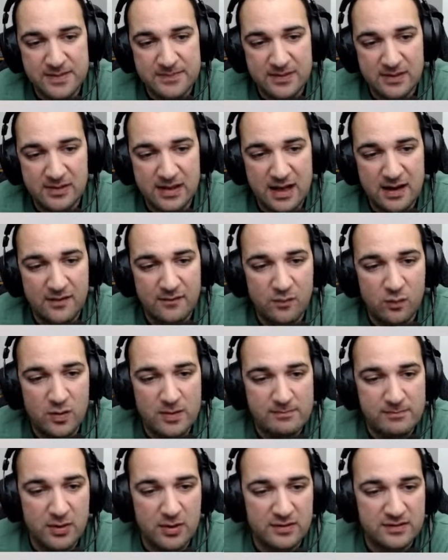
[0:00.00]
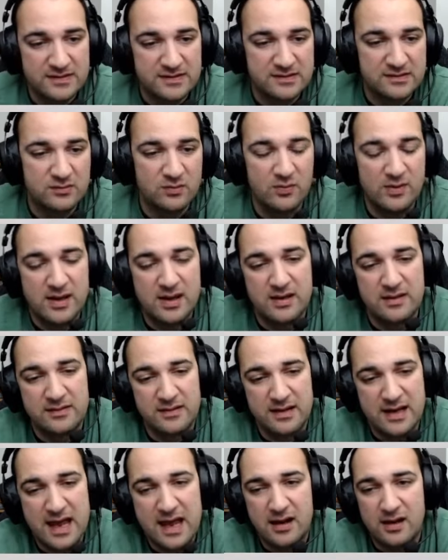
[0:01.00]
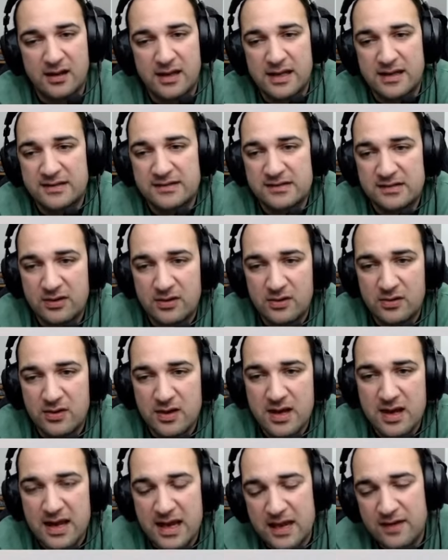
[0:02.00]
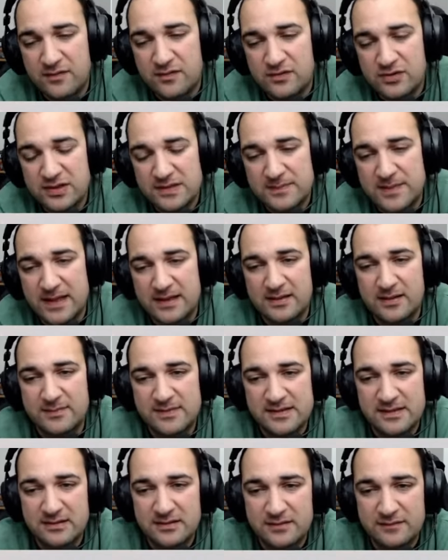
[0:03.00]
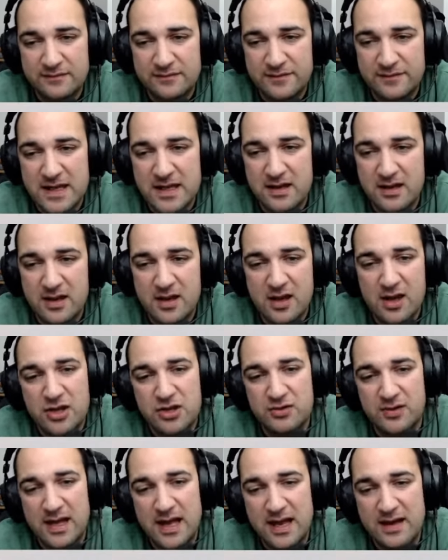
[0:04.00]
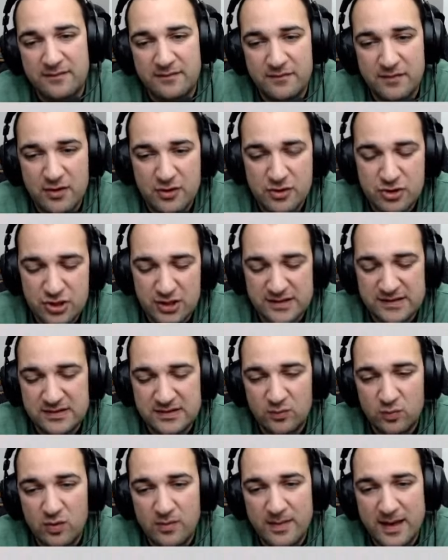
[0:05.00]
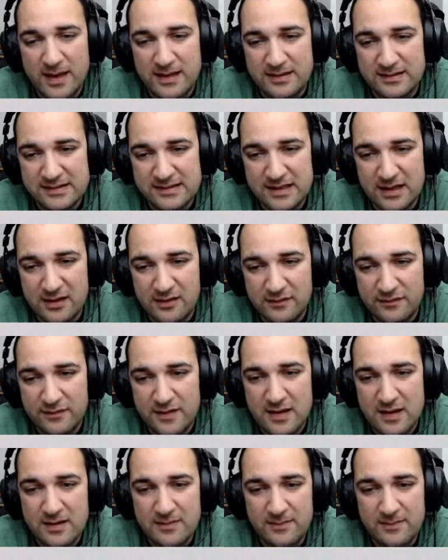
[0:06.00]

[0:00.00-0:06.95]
be built out of one box with an ally. So if you just picked up Sundered Fate, you'll have just the warband itself.